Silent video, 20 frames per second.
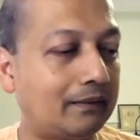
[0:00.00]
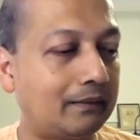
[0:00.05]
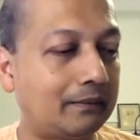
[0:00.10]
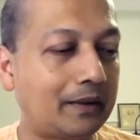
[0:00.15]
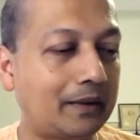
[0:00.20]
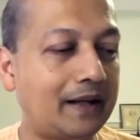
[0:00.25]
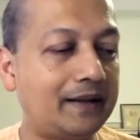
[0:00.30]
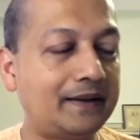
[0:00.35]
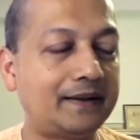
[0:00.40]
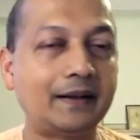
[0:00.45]

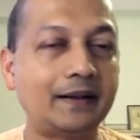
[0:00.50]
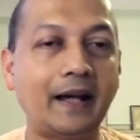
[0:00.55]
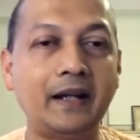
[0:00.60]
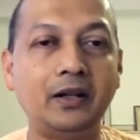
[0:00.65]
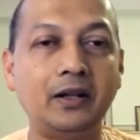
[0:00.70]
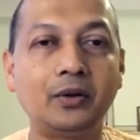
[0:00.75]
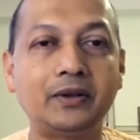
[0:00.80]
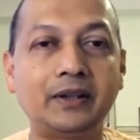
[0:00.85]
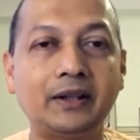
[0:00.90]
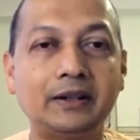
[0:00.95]
I
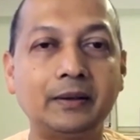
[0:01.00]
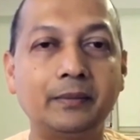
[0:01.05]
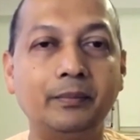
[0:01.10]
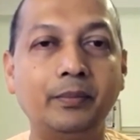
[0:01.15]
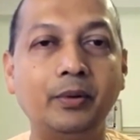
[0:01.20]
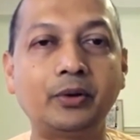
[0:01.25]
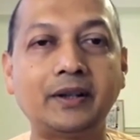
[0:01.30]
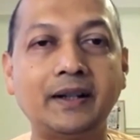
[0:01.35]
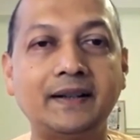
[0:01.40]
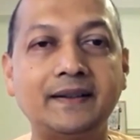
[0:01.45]
know that the
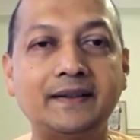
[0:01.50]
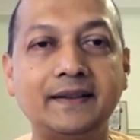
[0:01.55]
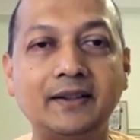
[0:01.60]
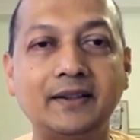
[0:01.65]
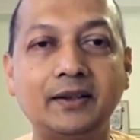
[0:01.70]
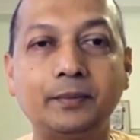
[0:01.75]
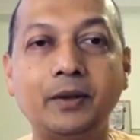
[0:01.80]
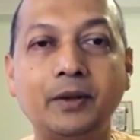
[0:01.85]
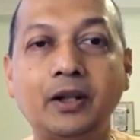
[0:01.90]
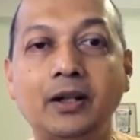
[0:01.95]
book
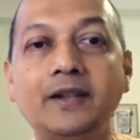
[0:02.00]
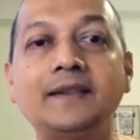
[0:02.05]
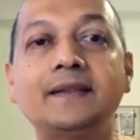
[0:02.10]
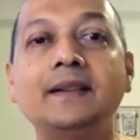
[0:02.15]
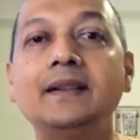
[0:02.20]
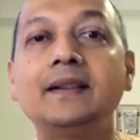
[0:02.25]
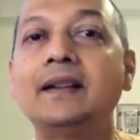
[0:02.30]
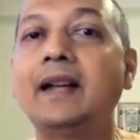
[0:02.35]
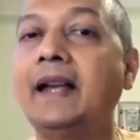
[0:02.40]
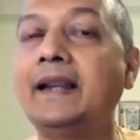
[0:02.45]
exists because
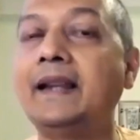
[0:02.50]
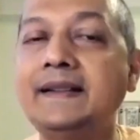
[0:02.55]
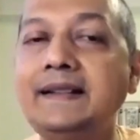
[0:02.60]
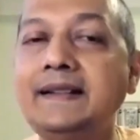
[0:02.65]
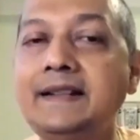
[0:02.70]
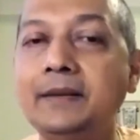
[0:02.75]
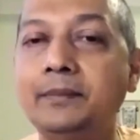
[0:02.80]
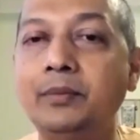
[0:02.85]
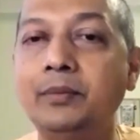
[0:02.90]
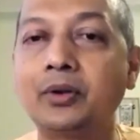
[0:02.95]
I see
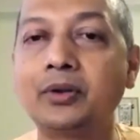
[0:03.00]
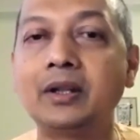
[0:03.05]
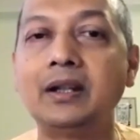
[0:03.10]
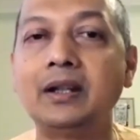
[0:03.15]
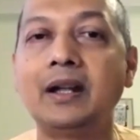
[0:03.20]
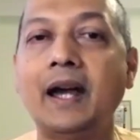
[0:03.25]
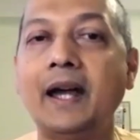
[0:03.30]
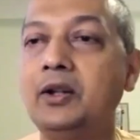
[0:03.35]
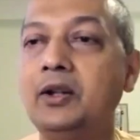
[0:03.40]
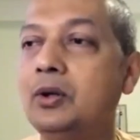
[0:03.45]
the book.
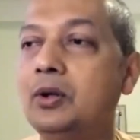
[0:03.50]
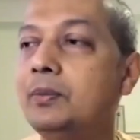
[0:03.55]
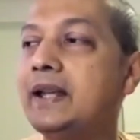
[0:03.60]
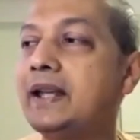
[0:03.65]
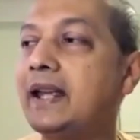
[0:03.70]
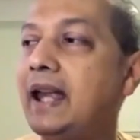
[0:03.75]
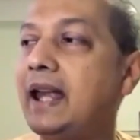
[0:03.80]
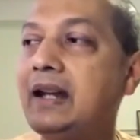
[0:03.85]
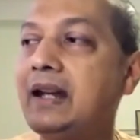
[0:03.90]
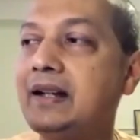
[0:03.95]
I know my
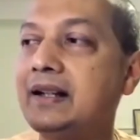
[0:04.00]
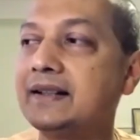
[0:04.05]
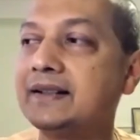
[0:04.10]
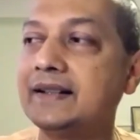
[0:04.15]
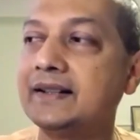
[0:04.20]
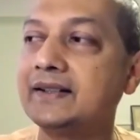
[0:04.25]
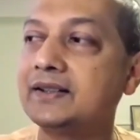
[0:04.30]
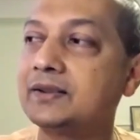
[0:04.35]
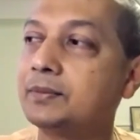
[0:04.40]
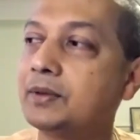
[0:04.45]
hand
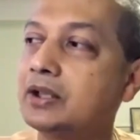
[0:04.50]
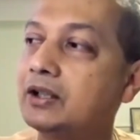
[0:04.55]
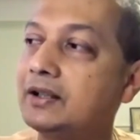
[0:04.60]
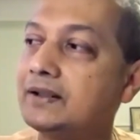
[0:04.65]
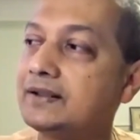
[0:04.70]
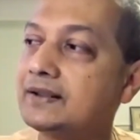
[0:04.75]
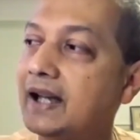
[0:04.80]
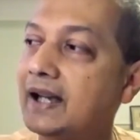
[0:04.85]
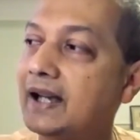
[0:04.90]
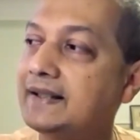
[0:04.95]
exists
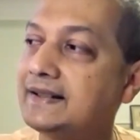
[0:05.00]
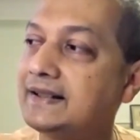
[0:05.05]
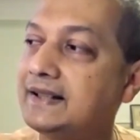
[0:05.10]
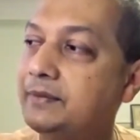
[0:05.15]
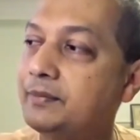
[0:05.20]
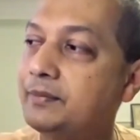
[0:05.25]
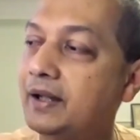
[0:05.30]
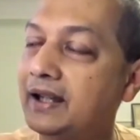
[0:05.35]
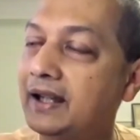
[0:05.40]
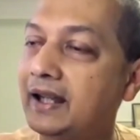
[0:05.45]
because I
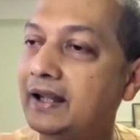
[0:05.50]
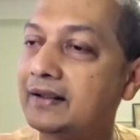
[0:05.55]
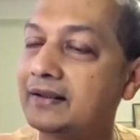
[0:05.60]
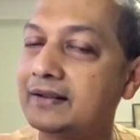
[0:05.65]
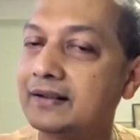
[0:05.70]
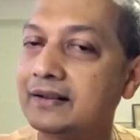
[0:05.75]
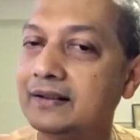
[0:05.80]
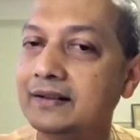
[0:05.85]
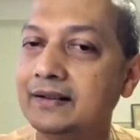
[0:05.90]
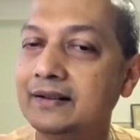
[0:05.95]
see my hand.
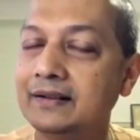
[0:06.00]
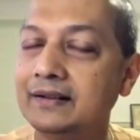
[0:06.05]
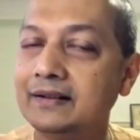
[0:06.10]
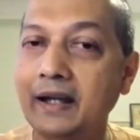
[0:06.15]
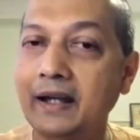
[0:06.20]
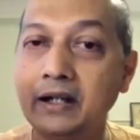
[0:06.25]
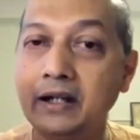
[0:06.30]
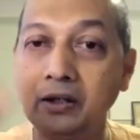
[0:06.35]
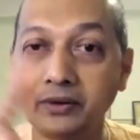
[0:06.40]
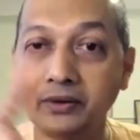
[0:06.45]

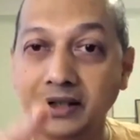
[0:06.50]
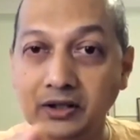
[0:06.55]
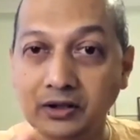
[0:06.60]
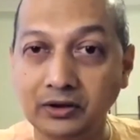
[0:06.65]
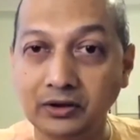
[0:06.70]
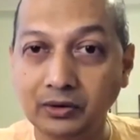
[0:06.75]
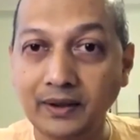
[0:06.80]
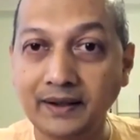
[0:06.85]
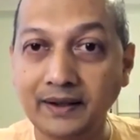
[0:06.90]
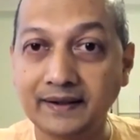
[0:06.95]
I know that
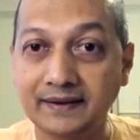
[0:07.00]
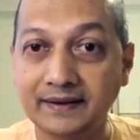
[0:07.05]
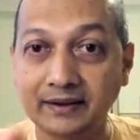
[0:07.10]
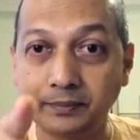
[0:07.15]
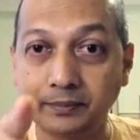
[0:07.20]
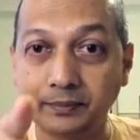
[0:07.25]
you exist